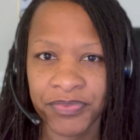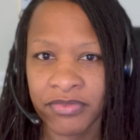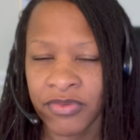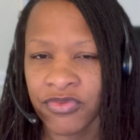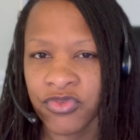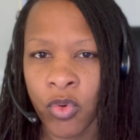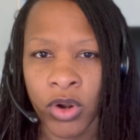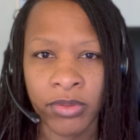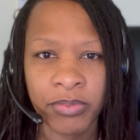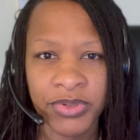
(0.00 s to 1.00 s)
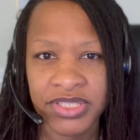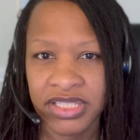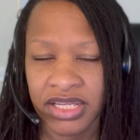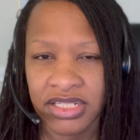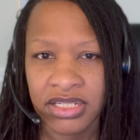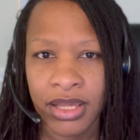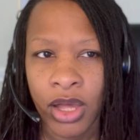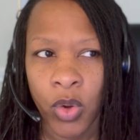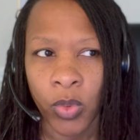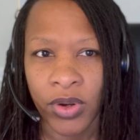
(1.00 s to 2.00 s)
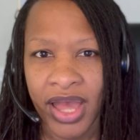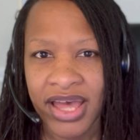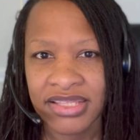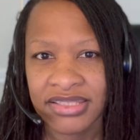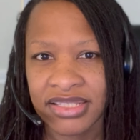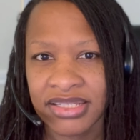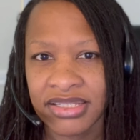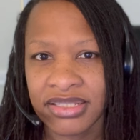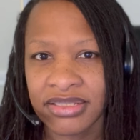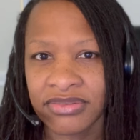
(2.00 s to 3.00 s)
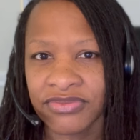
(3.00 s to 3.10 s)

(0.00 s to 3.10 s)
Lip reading: 4%, whereas the